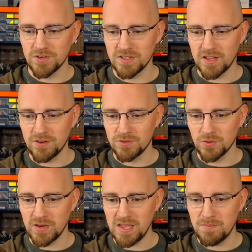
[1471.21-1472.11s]

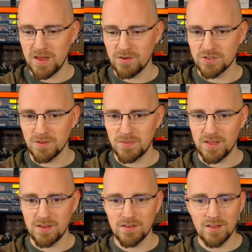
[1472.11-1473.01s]
Nintendos on eBay or
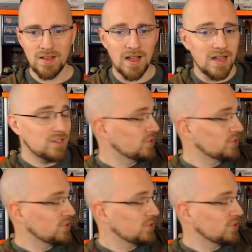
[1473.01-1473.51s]
something. I